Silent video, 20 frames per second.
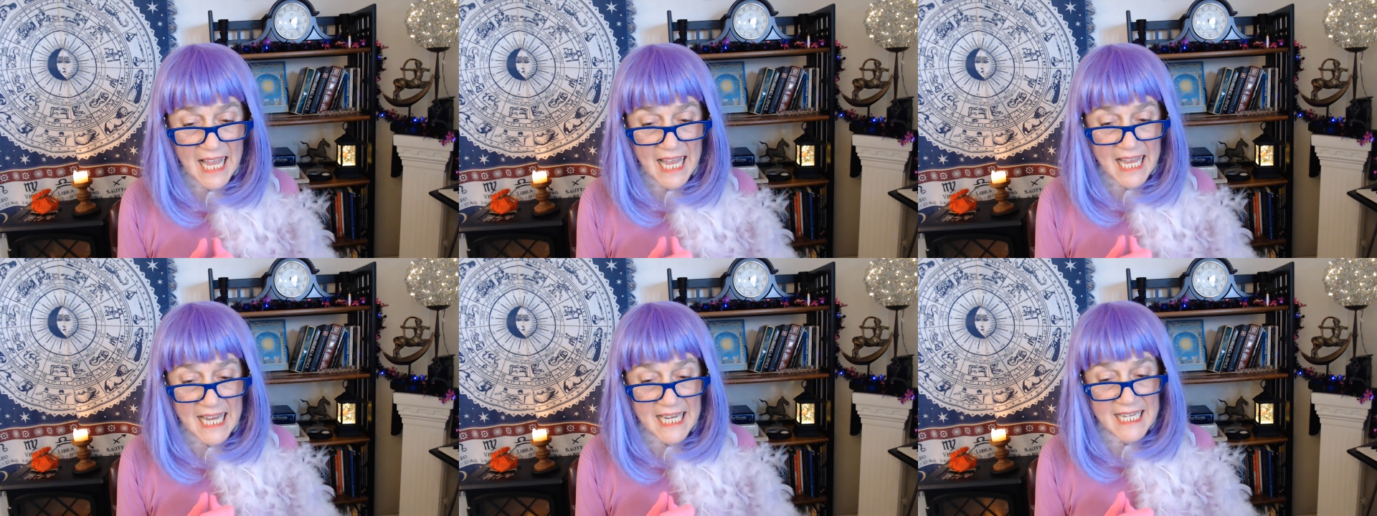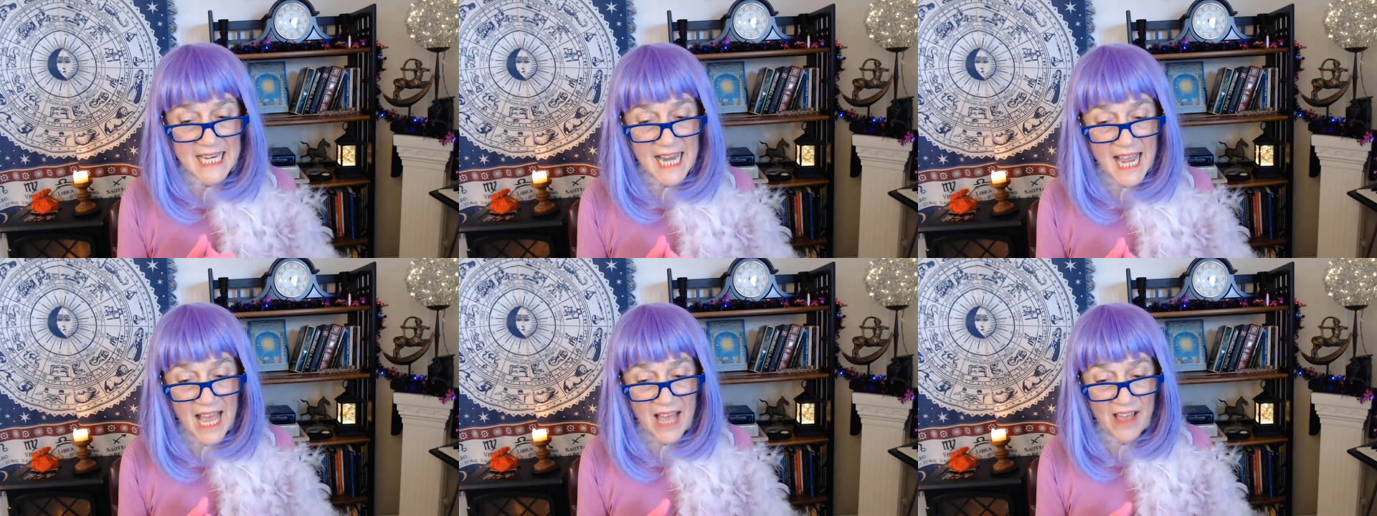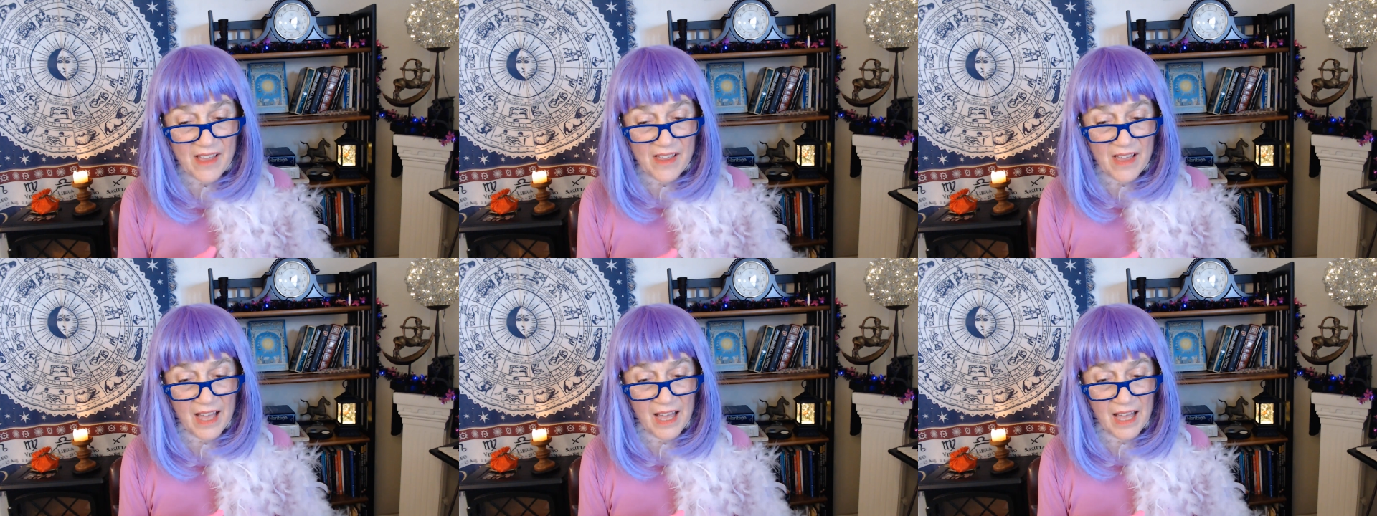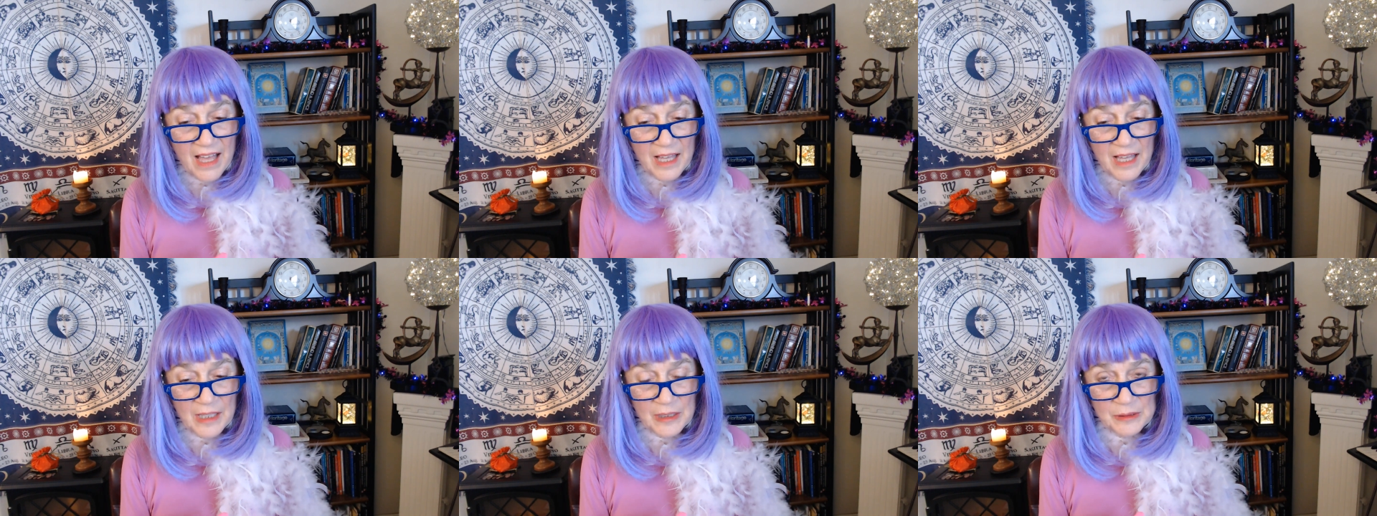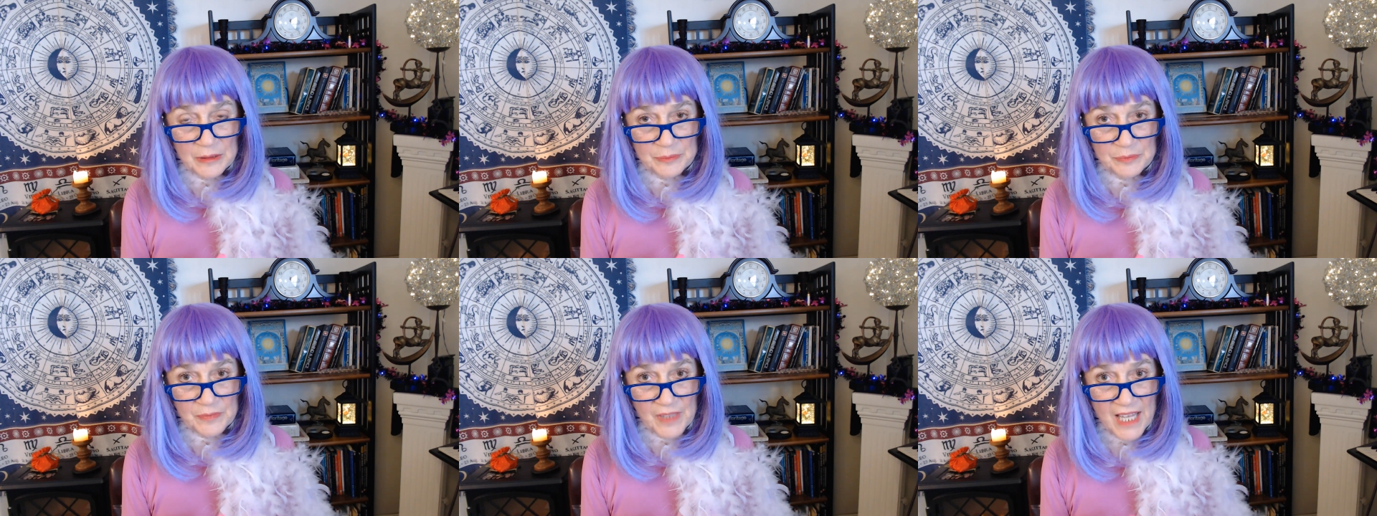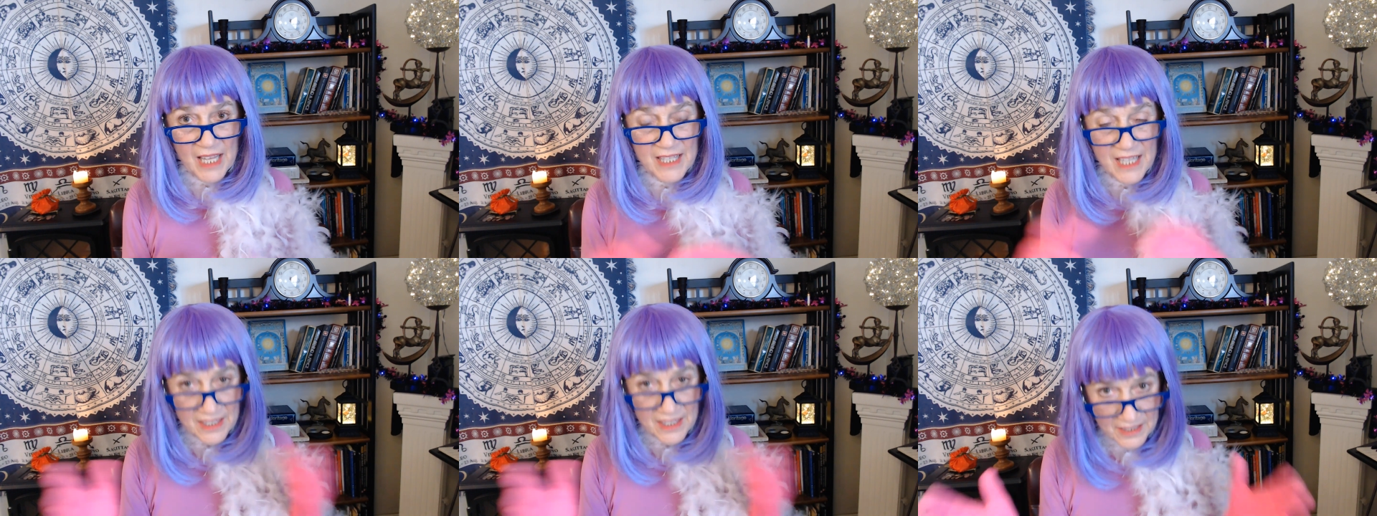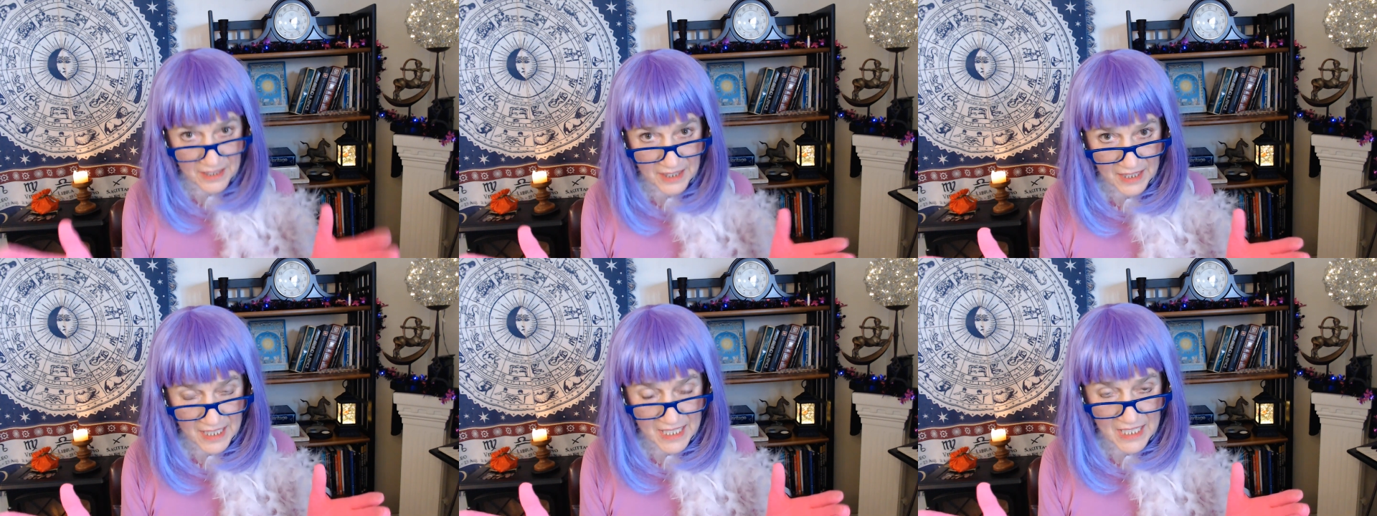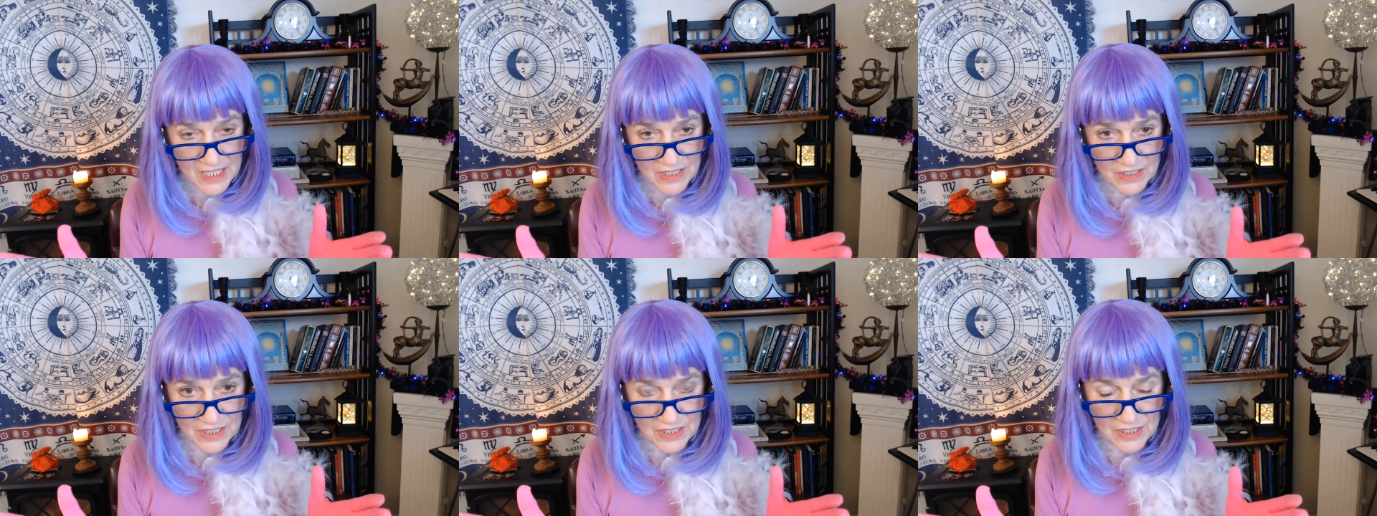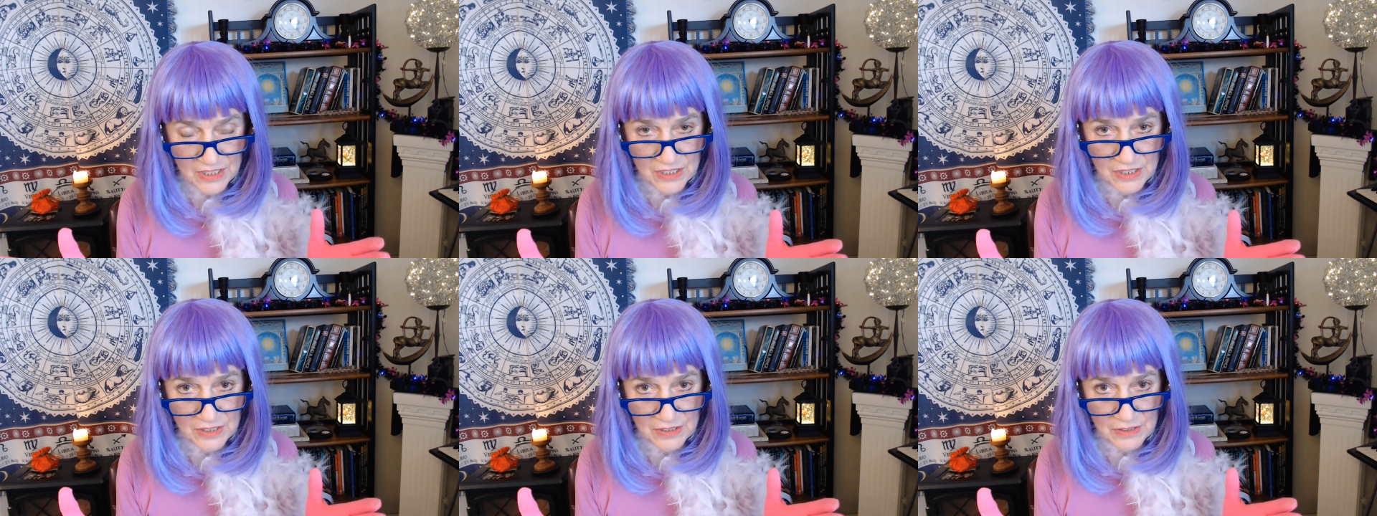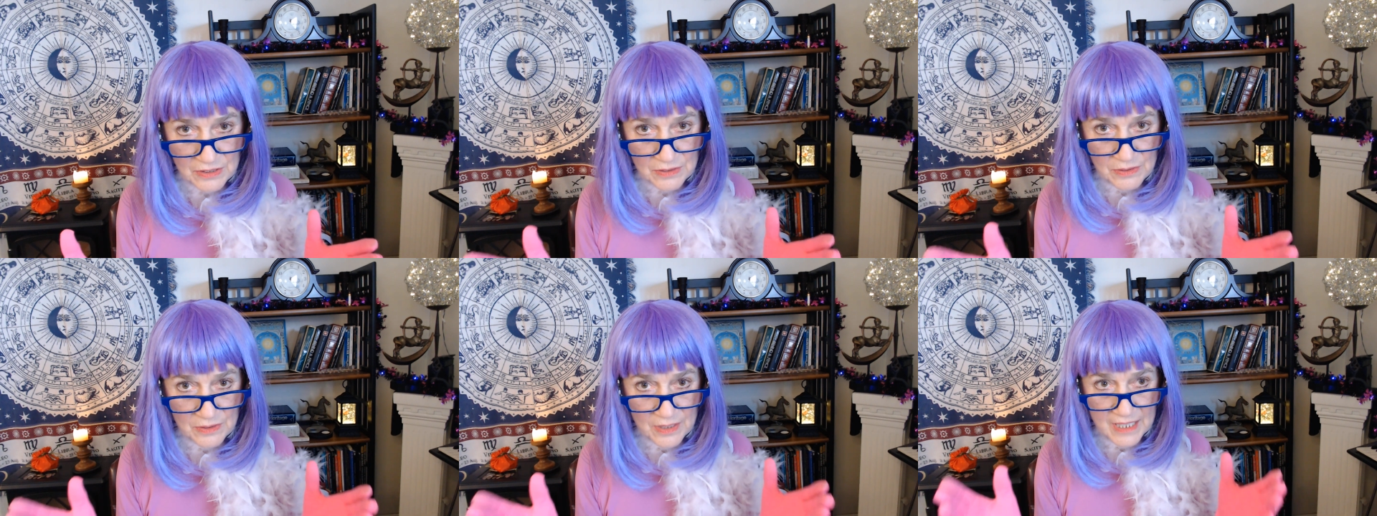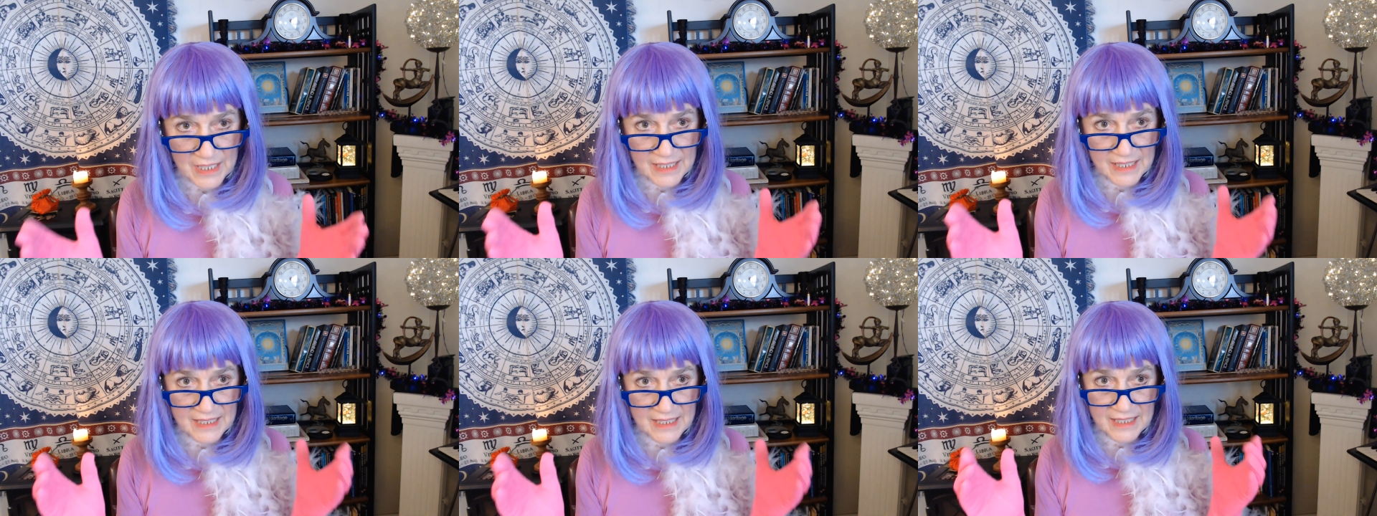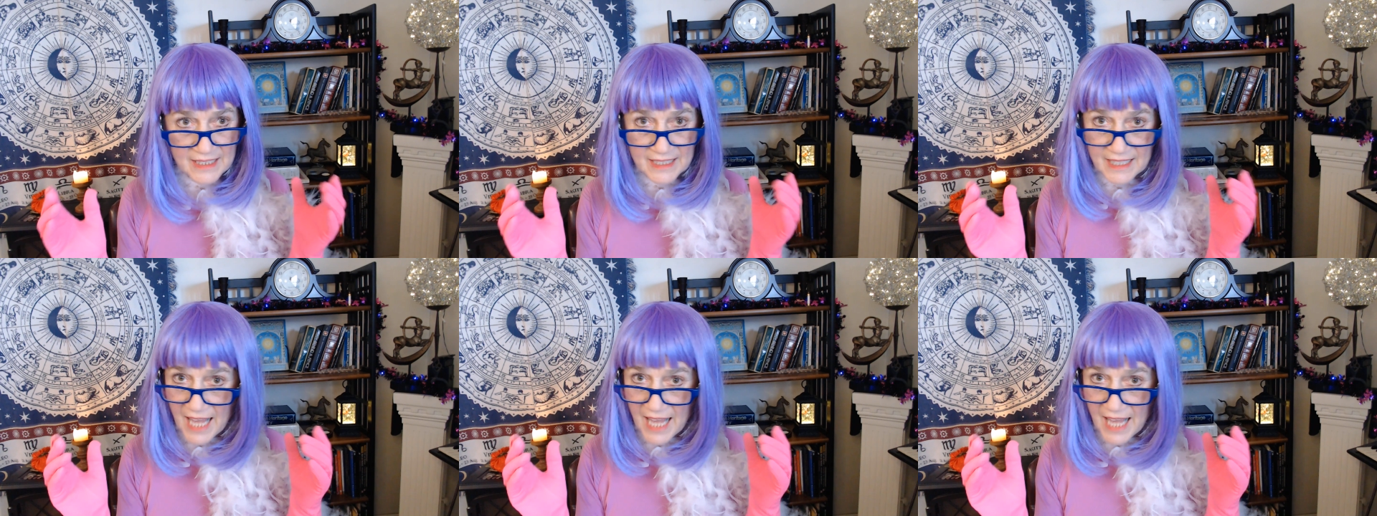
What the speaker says: Now, another thing you can do is